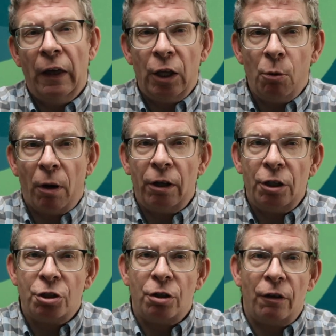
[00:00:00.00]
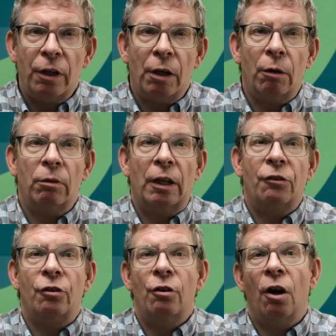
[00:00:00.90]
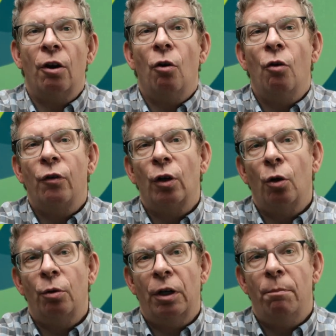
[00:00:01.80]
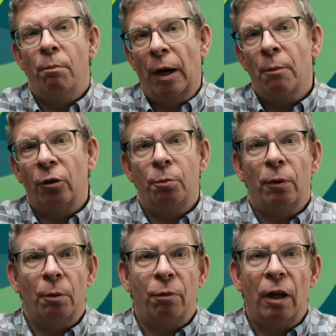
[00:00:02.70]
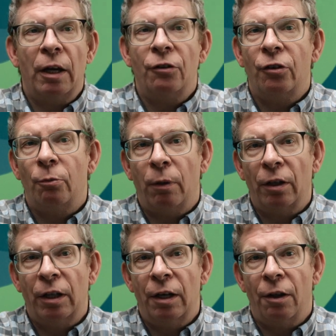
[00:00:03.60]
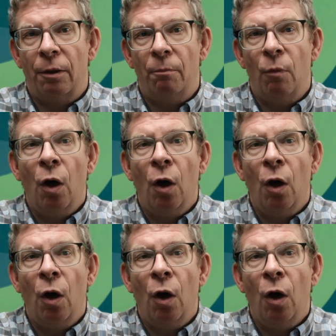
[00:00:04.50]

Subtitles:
You want to ensure that your outlets are not overloaded by multiple appliances plugged into them.